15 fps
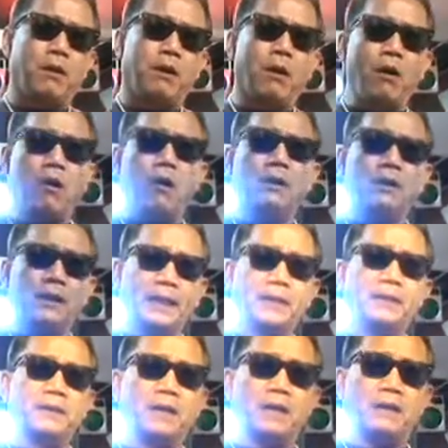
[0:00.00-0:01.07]
all
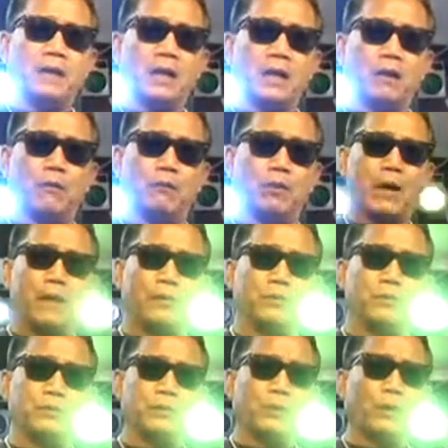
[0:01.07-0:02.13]
leaders
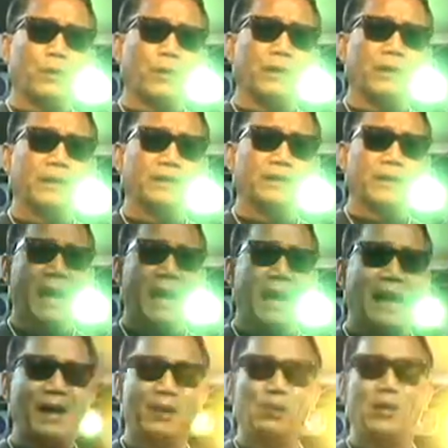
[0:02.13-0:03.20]
around the world
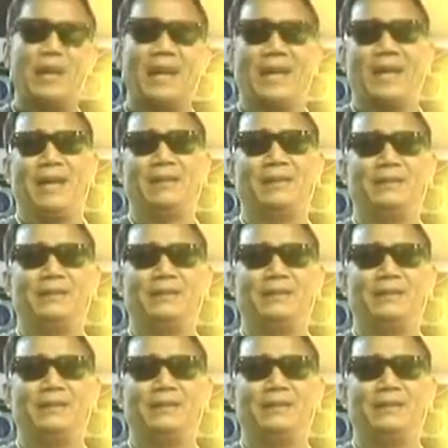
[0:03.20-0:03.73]
out there